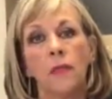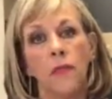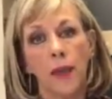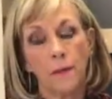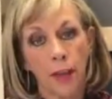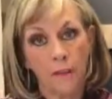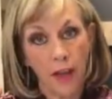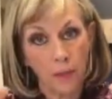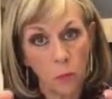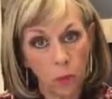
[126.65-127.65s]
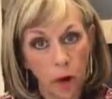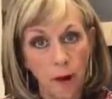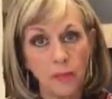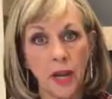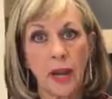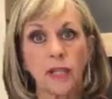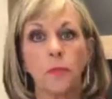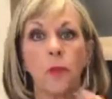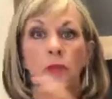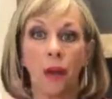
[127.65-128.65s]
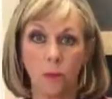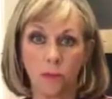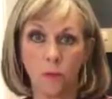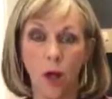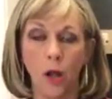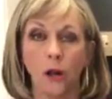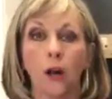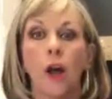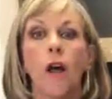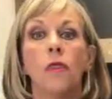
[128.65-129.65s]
they may have had more updates, but they were smaller.